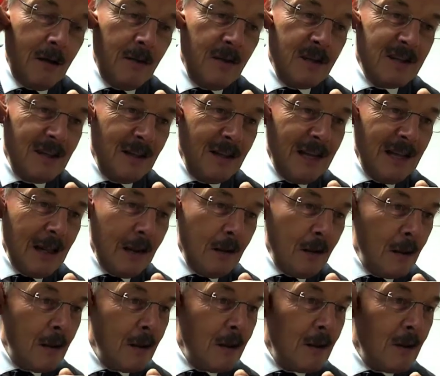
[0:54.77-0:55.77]
There's a little
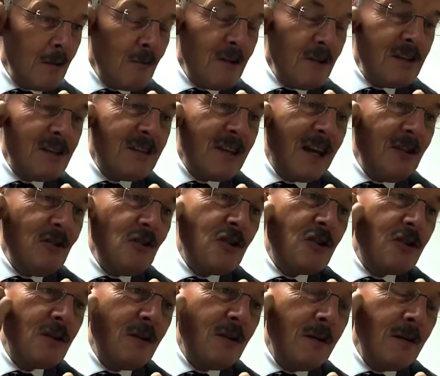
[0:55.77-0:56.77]

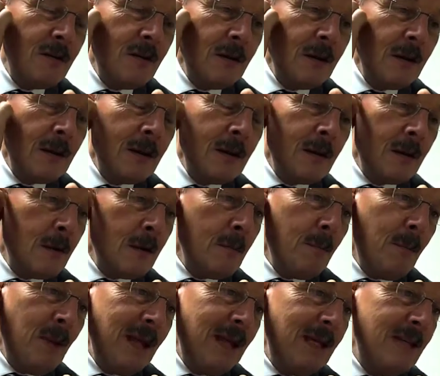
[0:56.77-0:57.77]
retention
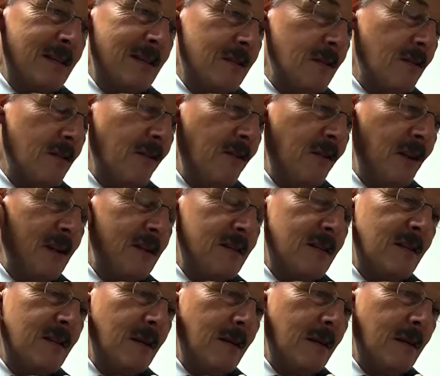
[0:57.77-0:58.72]
piece that fits